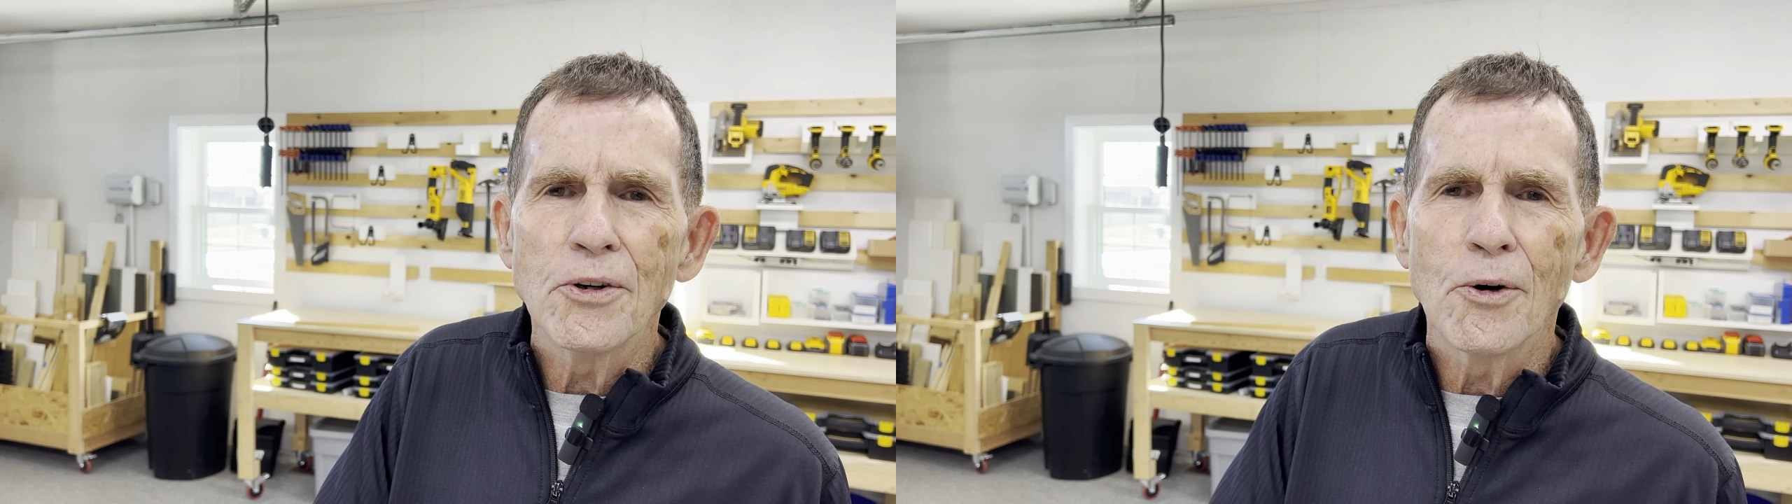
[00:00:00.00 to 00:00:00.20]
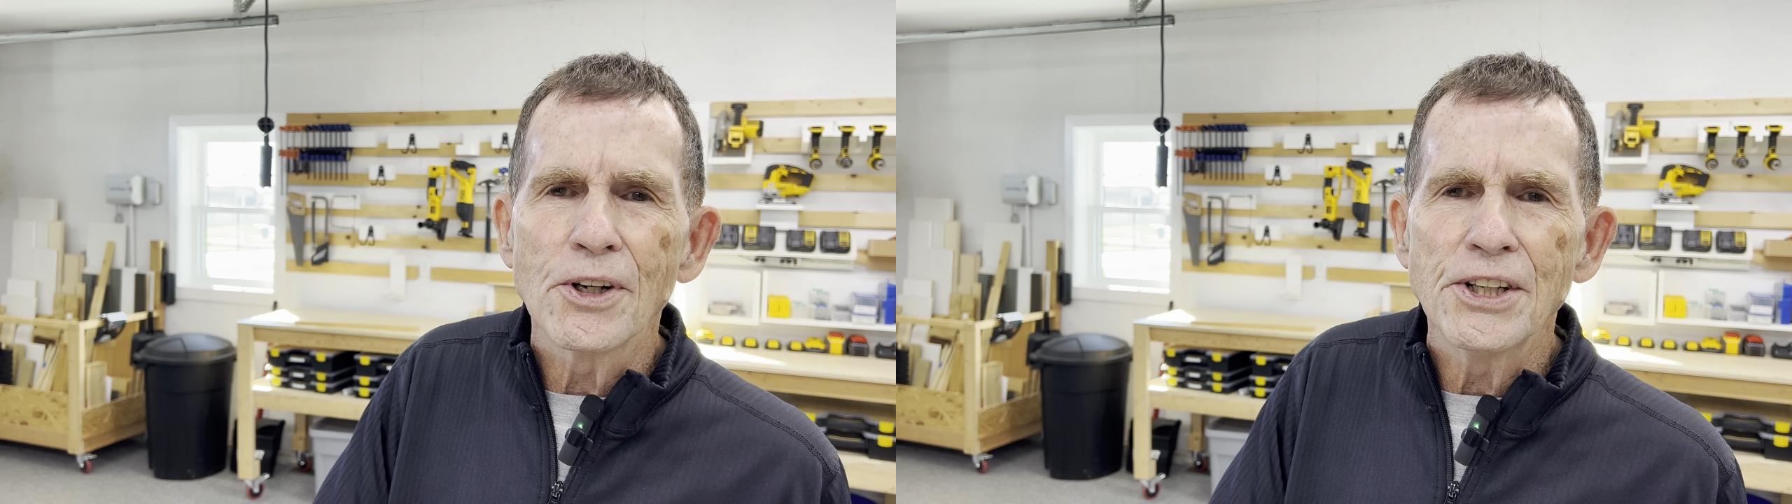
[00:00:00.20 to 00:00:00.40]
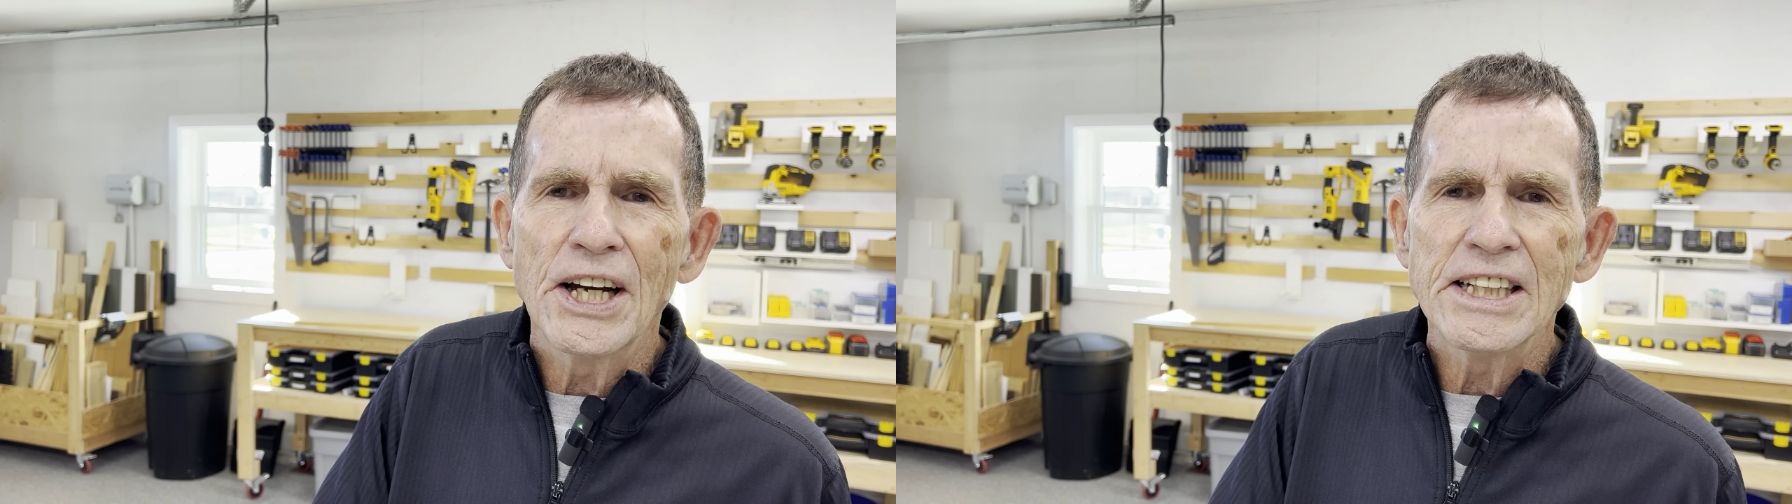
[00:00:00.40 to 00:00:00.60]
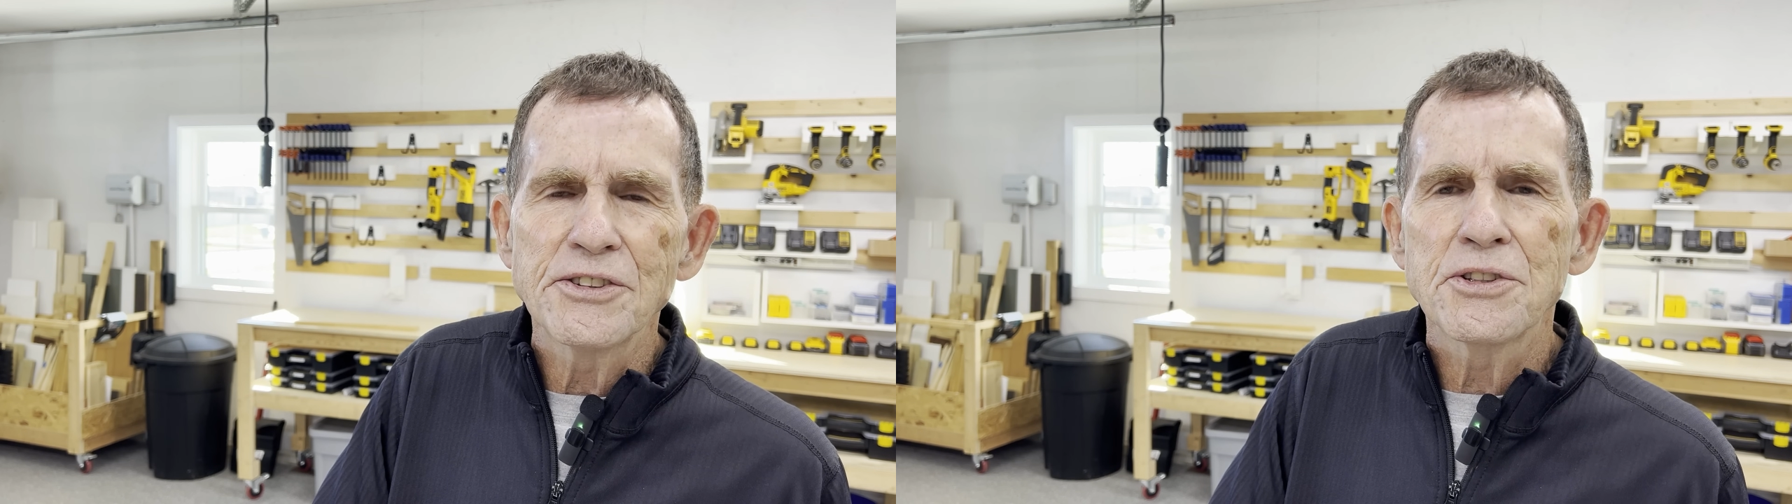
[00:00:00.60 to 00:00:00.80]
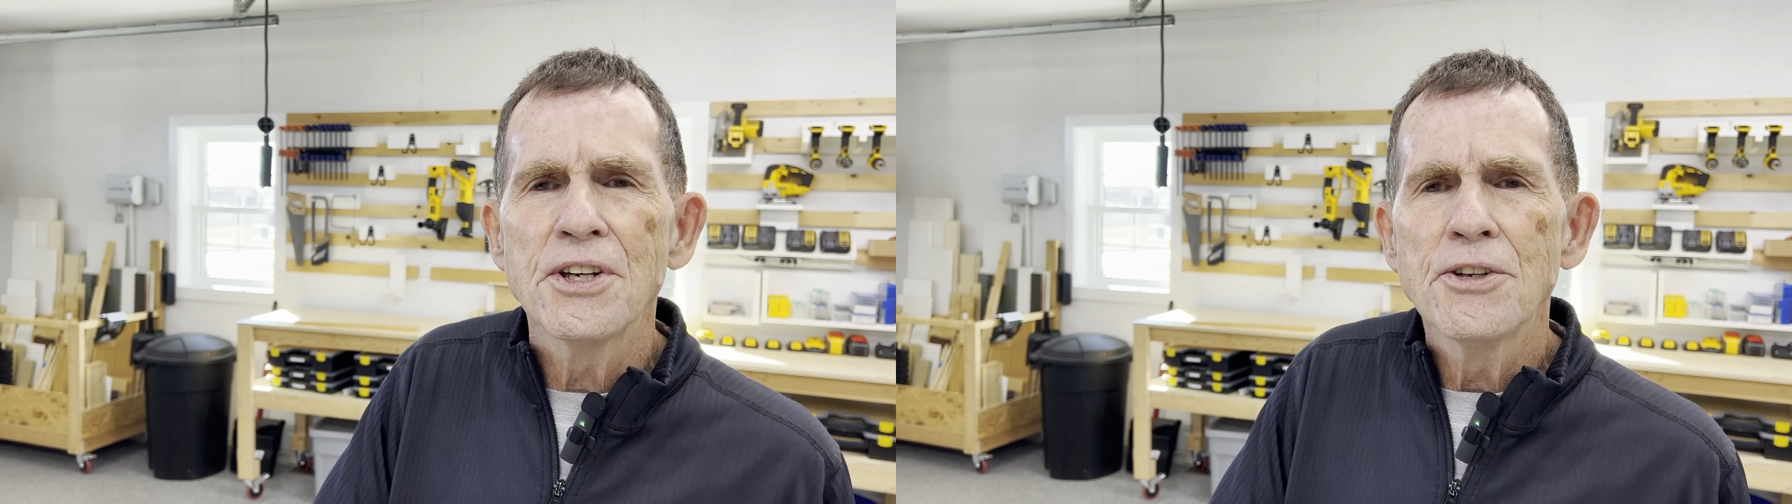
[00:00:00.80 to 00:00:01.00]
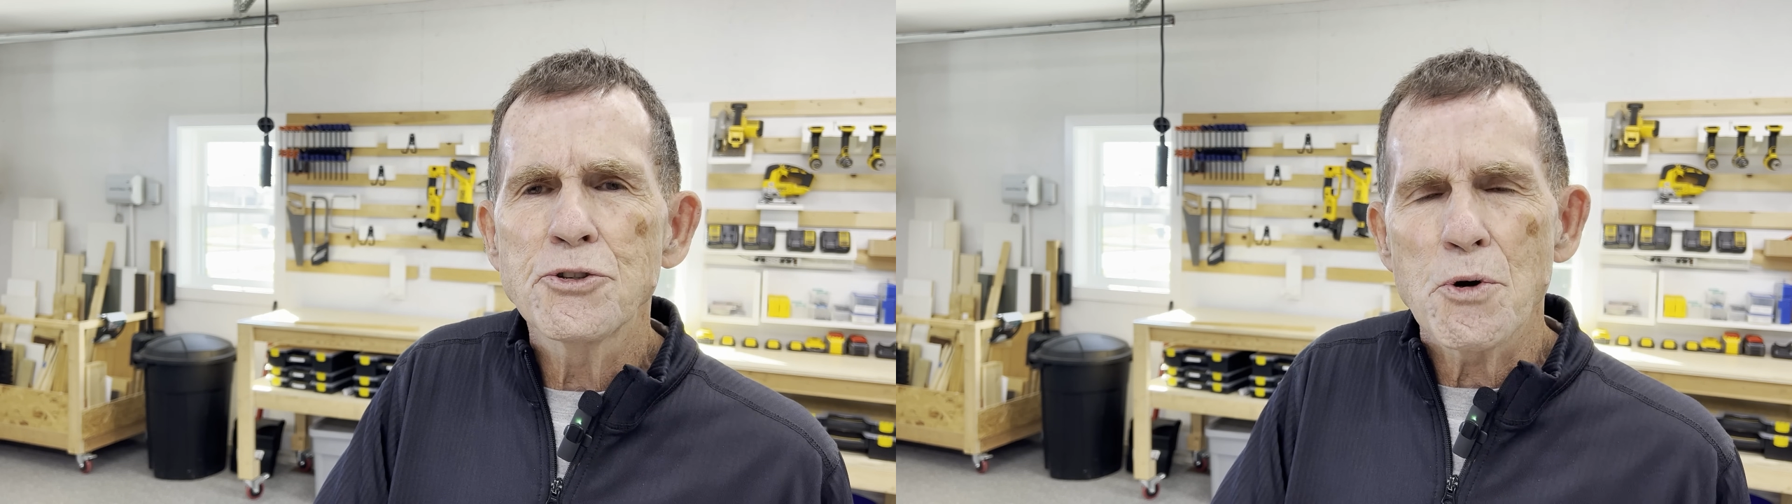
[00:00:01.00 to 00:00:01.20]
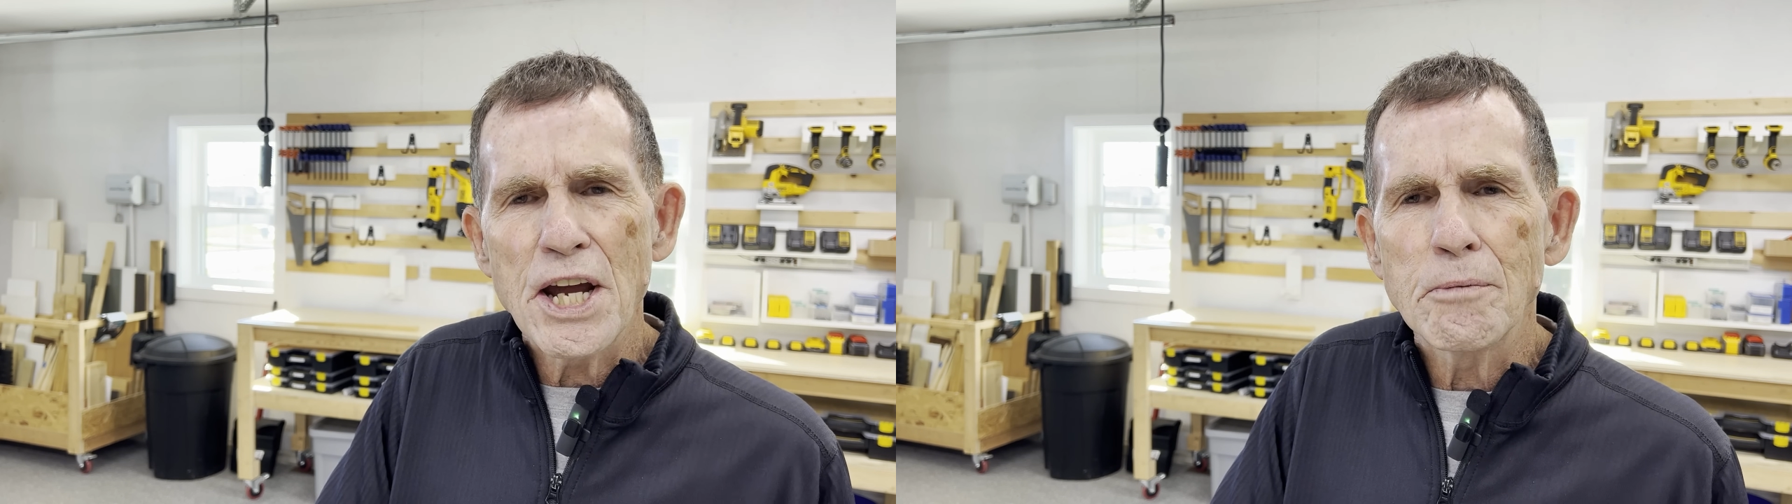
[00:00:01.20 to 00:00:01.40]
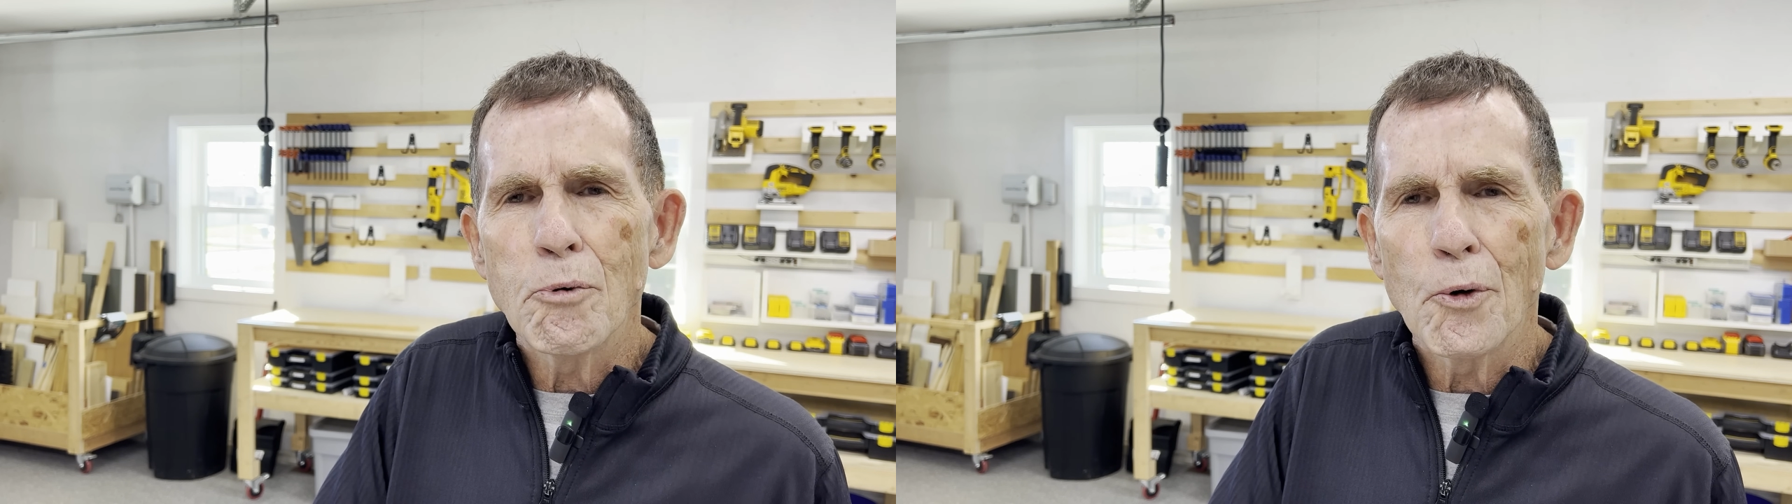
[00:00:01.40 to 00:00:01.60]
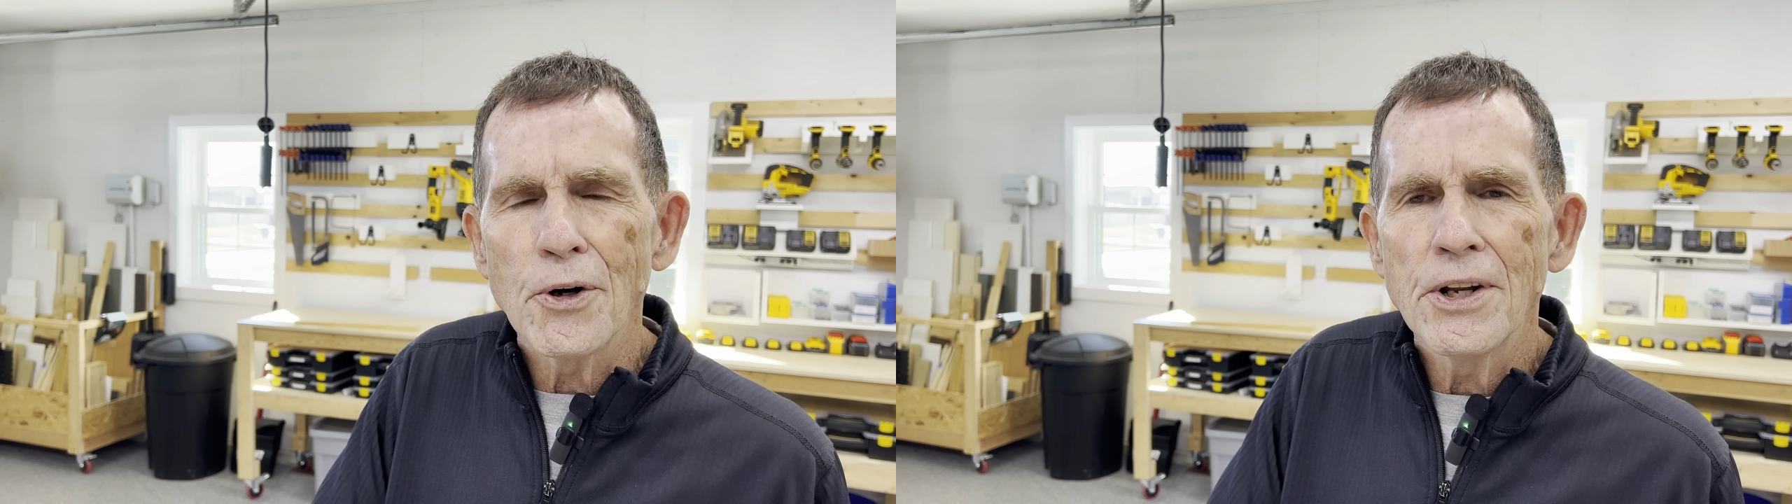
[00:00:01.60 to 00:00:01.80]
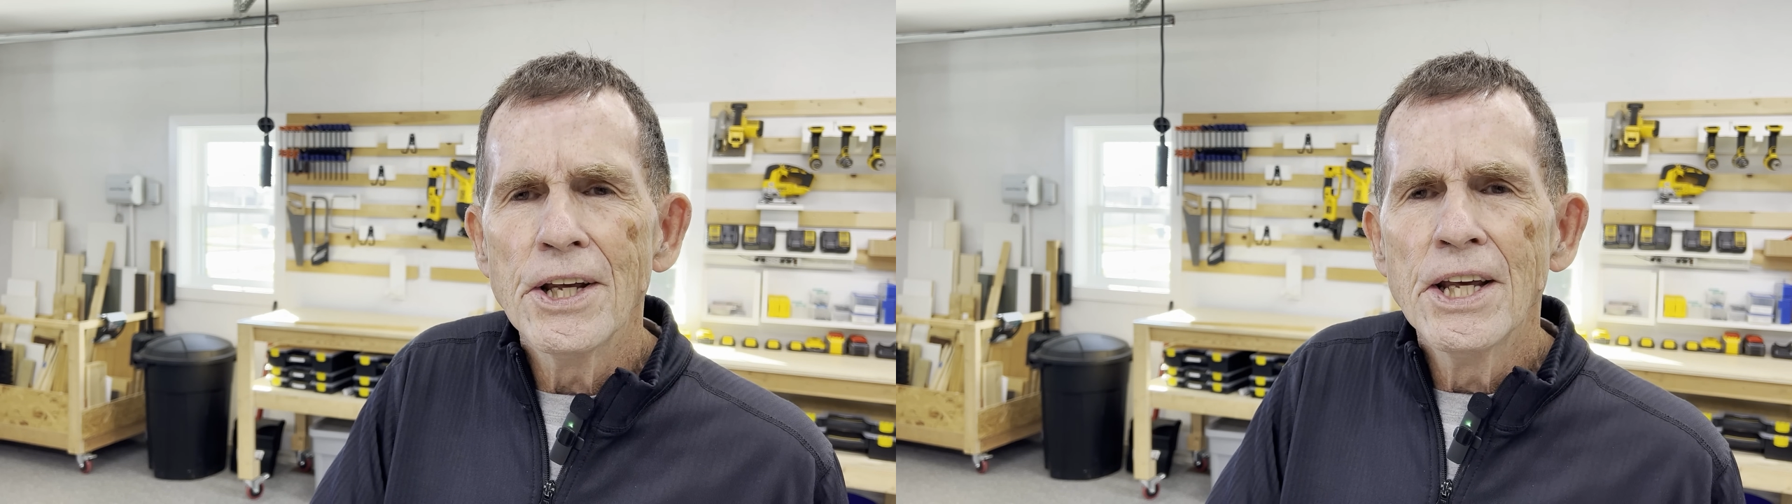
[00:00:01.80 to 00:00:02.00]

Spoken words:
organized strand board,